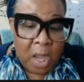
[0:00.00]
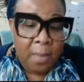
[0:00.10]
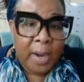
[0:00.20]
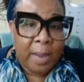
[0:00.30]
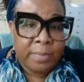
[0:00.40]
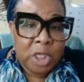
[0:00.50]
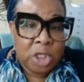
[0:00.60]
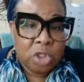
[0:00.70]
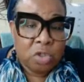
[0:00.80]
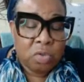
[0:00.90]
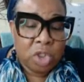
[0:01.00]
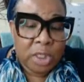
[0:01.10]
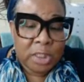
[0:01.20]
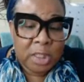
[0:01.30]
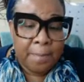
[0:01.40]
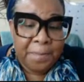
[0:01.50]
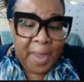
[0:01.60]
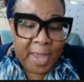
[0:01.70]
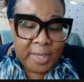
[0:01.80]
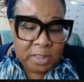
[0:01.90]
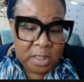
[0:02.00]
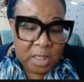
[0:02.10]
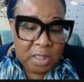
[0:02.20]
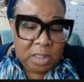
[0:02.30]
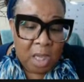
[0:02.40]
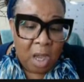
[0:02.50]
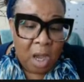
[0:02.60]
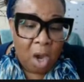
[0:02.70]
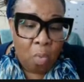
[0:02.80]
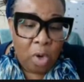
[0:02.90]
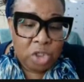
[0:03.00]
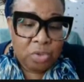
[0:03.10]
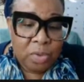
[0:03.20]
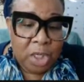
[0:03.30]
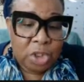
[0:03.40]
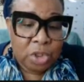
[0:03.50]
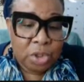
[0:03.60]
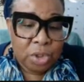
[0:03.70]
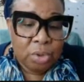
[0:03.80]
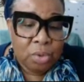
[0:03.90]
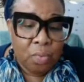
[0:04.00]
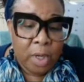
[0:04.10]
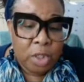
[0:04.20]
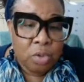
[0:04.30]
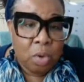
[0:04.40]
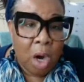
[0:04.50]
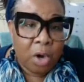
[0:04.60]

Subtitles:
but I'm teaching you just the basics of what you need to do when you are